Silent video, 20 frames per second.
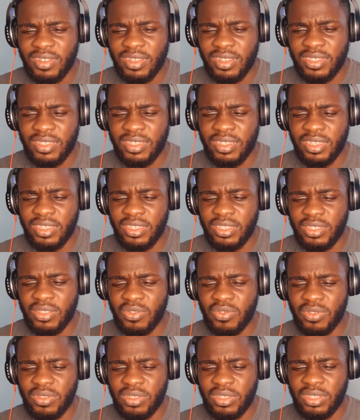You see,
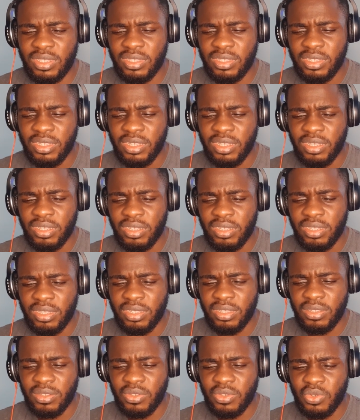you
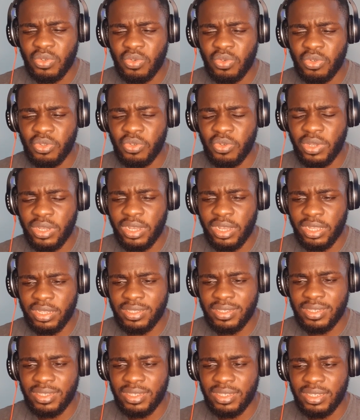score you
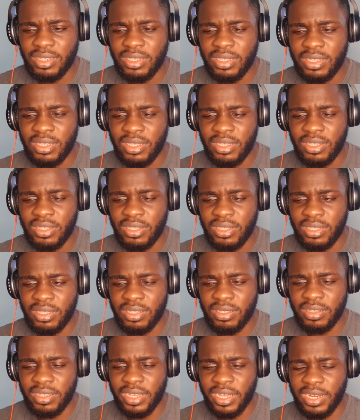cats.
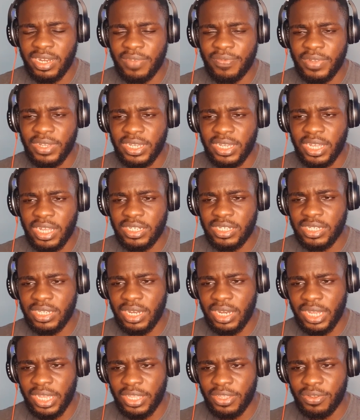You can never catch the
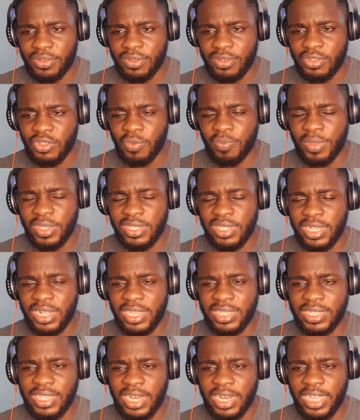lion. So basically,
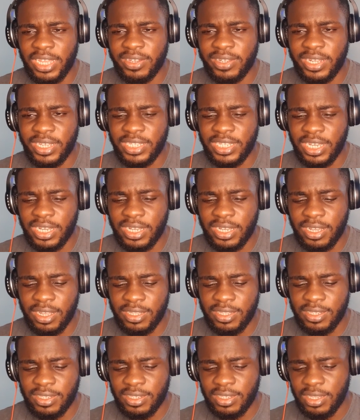it's the lion and their
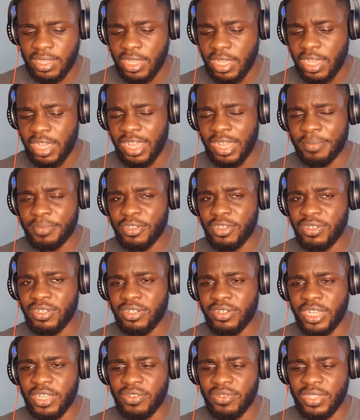cats. I'm just
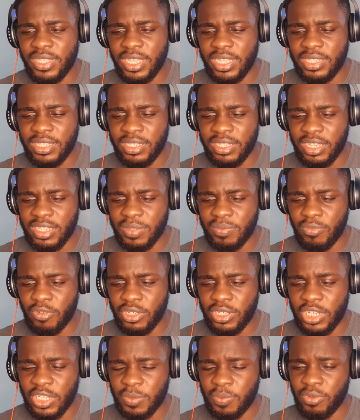trying to get it as
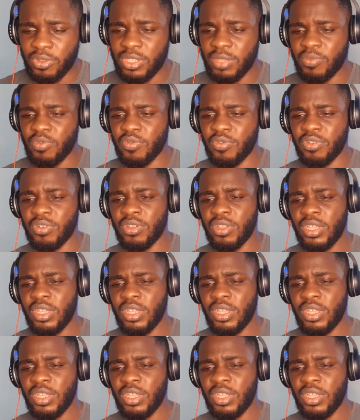much as possible.